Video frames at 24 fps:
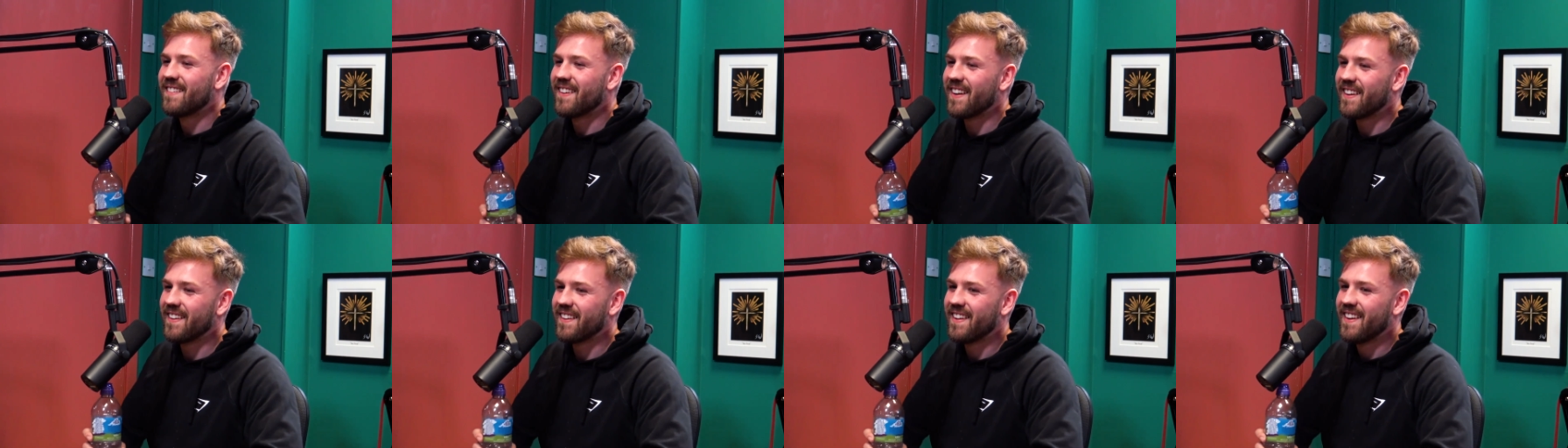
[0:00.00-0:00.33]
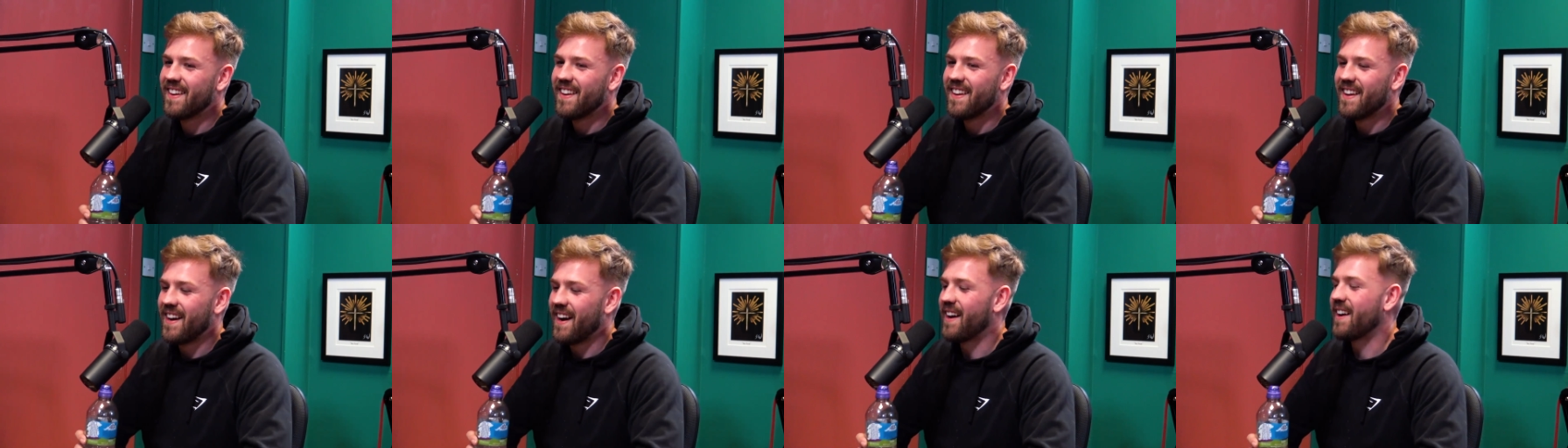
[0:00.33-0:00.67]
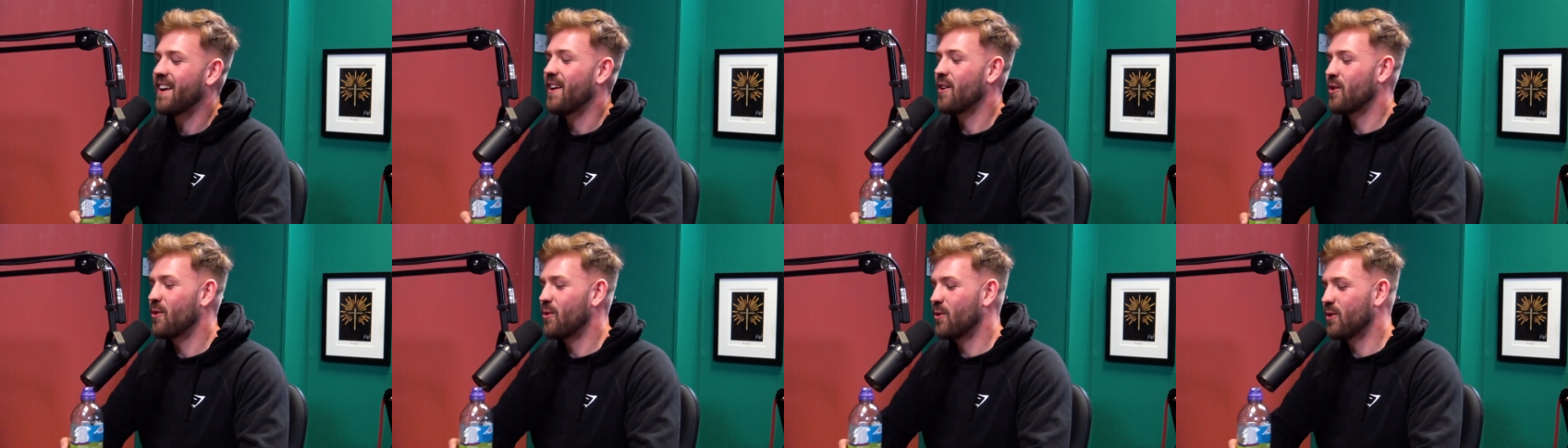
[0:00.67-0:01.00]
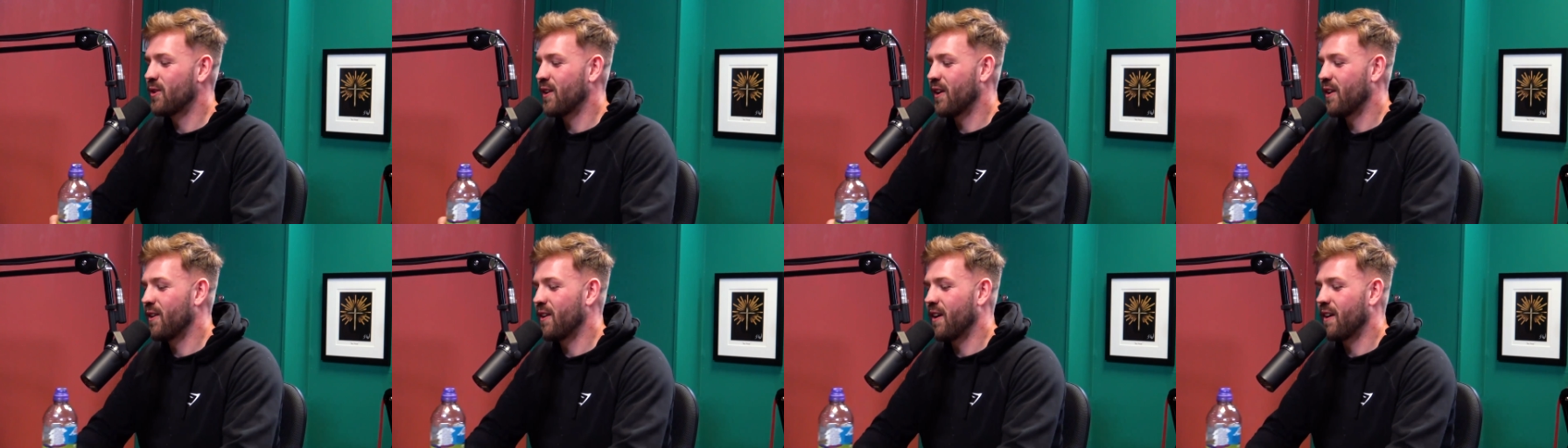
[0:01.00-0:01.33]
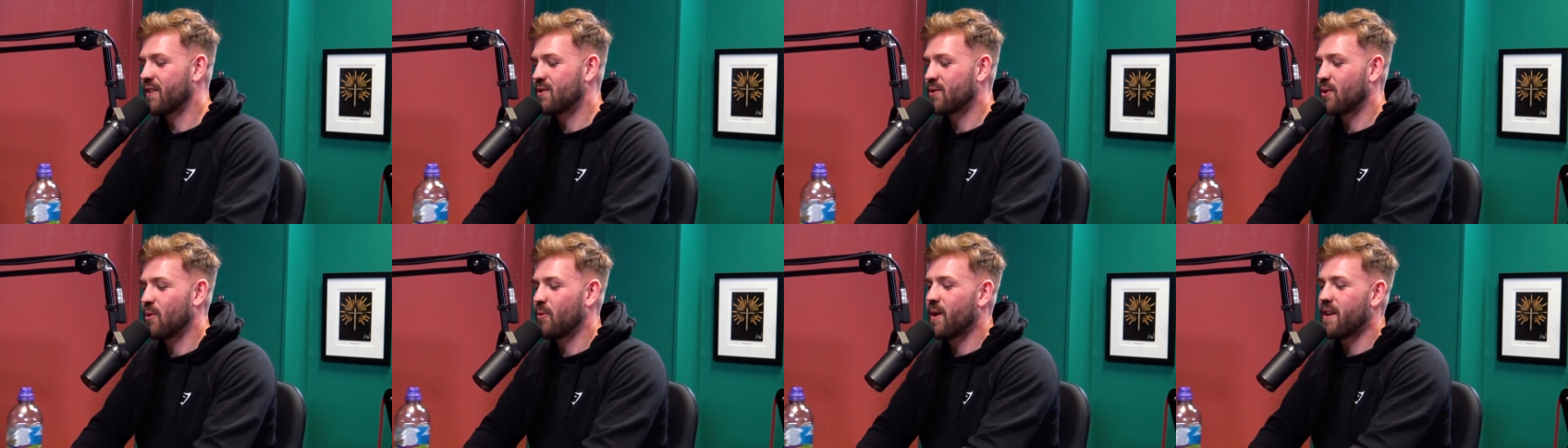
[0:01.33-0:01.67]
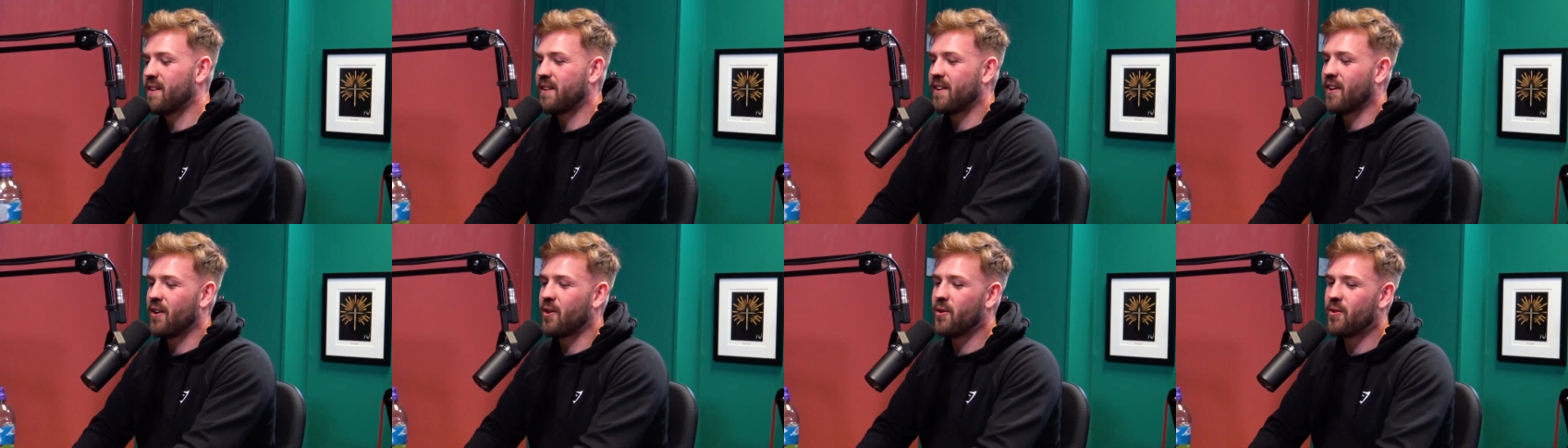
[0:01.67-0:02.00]
right, and I'll go down. So I
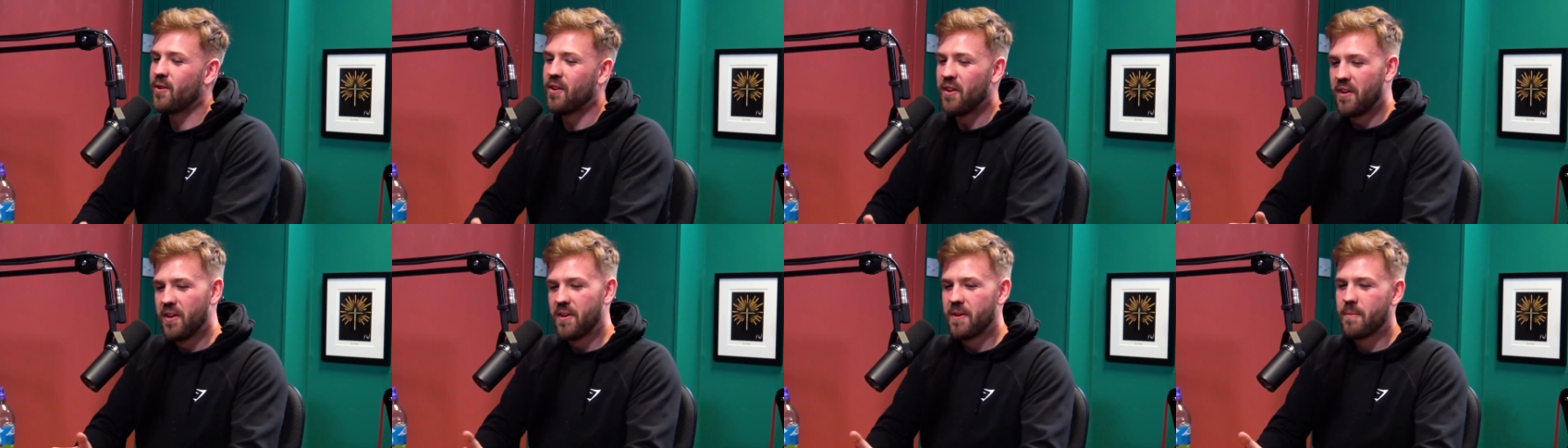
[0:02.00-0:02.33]
went down,